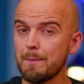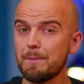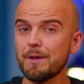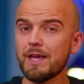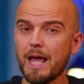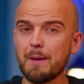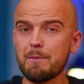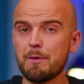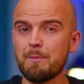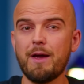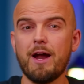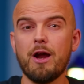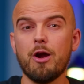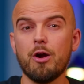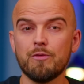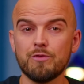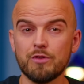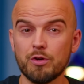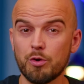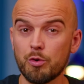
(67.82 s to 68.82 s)
it became
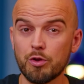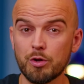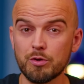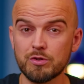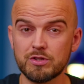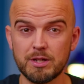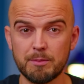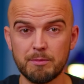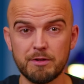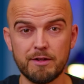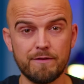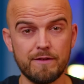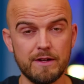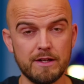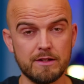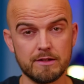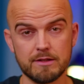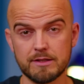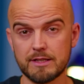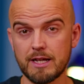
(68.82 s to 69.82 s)
apparent that although some of the
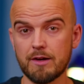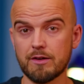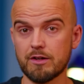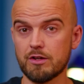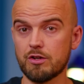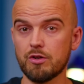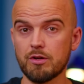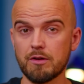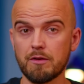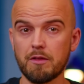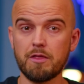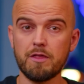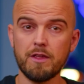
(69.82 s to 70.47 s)
features sounded good in